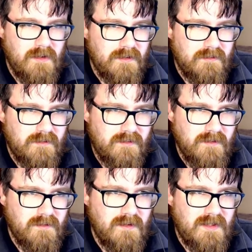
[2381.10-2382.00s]

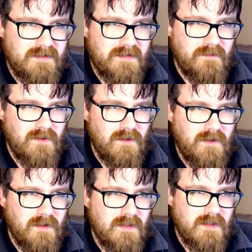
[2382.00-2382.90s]
So let's have a look
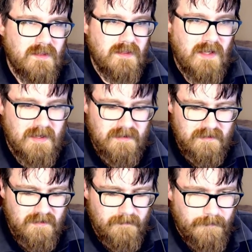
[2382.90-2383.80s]
at that.
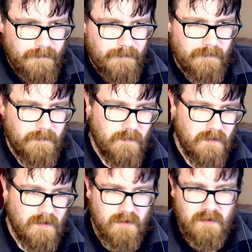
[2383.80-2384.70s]

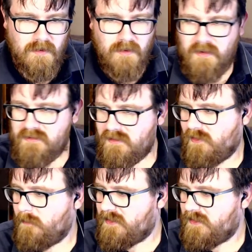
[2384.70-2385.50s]
So I've got my